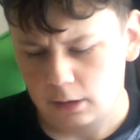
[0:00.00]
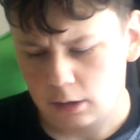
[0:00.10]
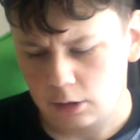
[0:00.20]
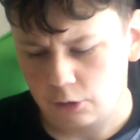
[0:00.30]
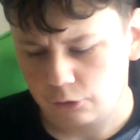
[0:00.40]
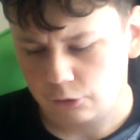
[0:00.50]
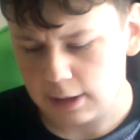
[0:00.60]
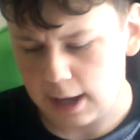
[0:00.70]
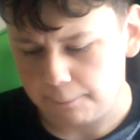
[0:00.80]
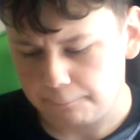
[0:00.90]
So
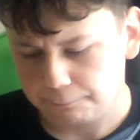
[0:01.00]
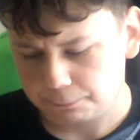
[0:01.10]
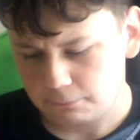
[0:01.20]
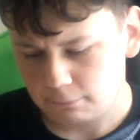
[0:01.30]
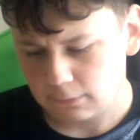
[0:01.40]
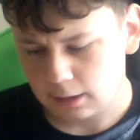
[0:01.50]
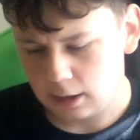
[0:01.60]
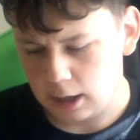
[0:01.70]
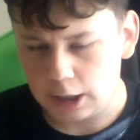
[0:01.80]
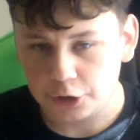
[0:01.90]
yeah,
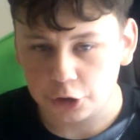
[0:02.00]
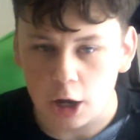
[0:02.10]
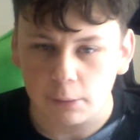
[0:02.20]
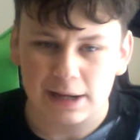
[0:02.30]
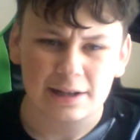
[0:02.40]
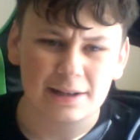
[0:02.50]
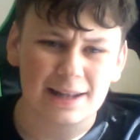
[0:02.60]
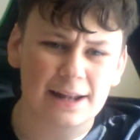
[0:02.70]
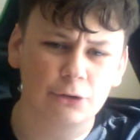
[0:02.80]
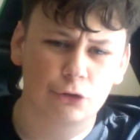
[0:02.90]
you go in then
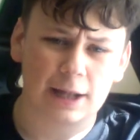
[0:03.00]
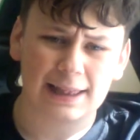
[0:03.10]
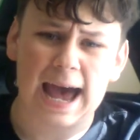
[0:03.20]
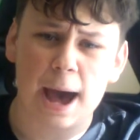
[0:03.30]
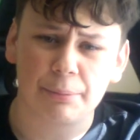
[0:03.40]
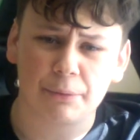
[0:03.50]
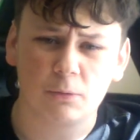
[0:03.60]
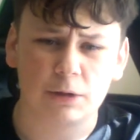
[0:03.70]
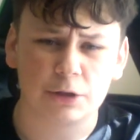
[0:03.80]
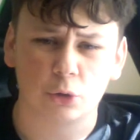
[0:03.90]
to the lab where
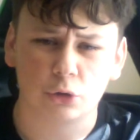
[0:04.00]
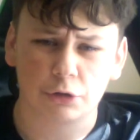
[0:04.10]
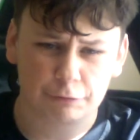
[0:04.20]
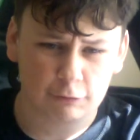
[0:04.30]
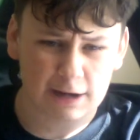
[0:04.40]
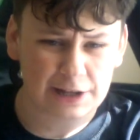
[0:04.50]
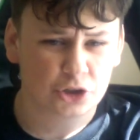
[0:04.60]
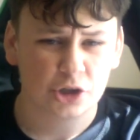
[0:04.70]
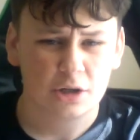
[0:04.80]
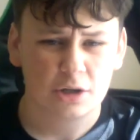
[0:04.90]
you've got the
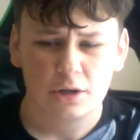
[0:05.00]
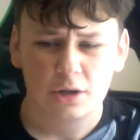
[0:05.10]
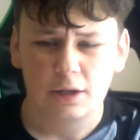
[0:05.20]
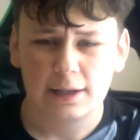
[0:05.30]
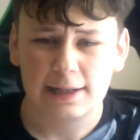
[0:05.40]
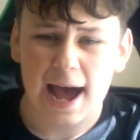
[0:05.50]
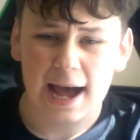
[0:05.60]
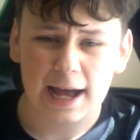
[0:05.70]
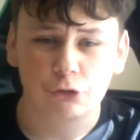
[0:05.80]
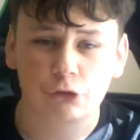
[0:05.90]
fridge. That
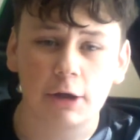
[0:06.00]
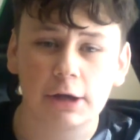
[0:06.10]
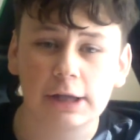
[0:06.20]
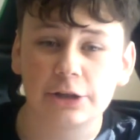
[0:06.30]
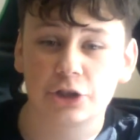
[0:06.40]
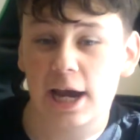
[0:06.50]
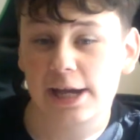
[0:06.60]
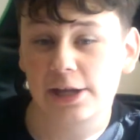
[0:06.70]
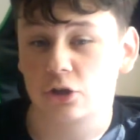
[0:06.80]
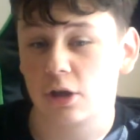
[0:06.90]
has slightly
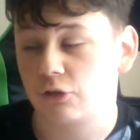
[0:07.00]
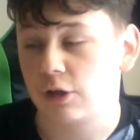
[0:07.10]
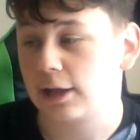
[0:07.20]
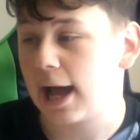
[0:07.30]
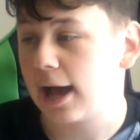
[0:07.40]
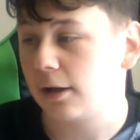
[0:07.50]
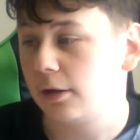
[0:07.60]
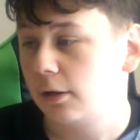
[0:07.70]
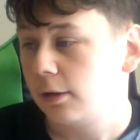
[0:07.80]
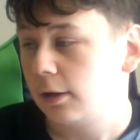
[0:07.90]
changed this year. That
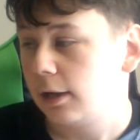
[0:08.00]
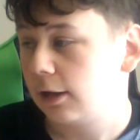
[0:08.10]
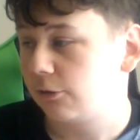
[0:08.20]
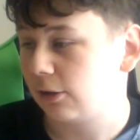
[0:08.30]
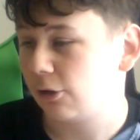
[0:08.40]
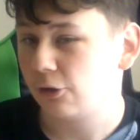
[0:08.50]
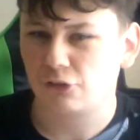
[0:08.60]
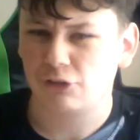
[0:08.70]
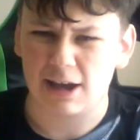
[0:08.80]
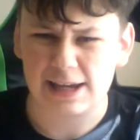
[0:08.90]
has had a
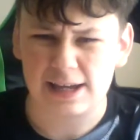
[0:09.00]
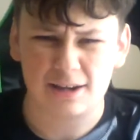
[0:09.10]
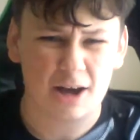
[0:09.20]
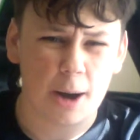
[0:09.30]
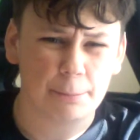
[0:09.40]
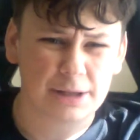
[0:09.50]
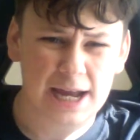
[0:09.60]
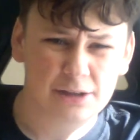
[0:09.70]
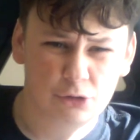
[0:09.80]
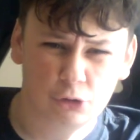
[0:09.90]
slight update
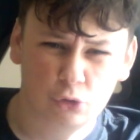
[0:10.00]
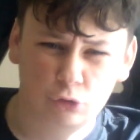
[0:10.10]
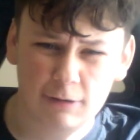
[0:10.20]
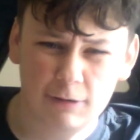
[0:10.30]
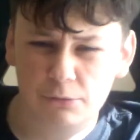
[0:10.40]
to the script.